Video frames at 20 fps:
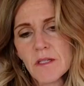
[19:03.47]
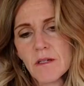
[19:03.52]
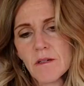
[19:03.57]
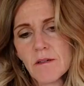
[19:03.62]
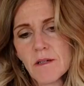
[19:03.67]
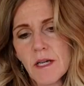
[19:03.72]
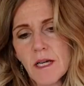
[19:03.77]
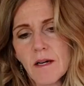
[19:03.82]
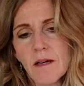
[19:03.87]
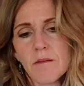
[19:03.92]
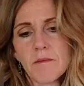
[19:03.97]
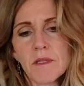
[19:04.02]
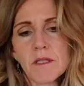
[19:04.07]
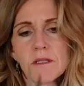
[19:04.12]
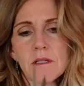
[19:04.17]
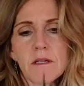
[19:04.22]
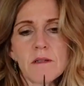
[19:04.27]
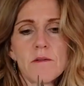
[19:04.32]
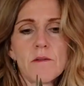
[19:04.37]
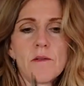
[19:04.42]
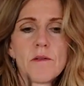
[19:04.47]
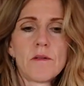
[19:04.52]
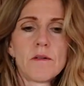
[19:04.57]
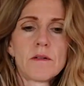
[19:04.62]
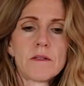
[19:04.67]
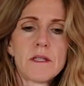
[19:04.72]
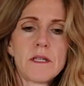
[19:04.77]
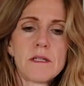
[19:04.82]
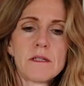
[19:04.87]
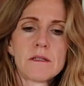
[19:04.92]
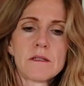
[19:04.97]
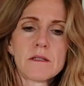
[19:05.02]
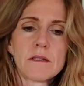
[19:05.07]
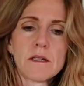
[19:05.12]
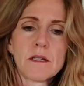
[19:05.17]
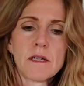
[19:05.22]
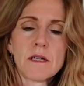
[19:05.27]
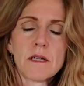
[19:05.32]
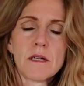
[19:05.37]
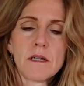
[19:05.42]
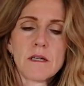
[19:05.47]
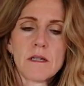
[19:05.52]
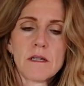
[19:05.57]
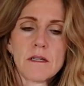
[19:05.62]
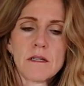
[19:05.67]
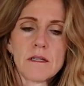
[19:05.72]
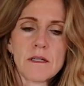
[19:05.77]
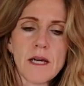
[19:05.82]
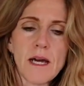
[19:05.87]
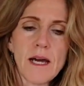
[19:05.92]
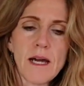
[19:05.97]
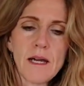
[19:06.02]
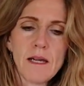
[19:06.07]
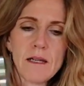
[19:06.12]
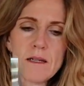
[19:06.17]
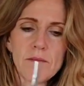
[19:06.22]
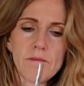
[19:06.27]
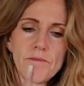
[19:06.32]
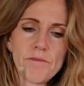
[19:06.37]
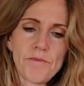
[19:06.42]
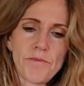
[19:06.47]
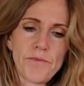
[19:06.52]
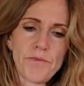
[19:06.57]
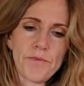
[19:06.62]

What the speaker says: So now I'm just going to hold these tight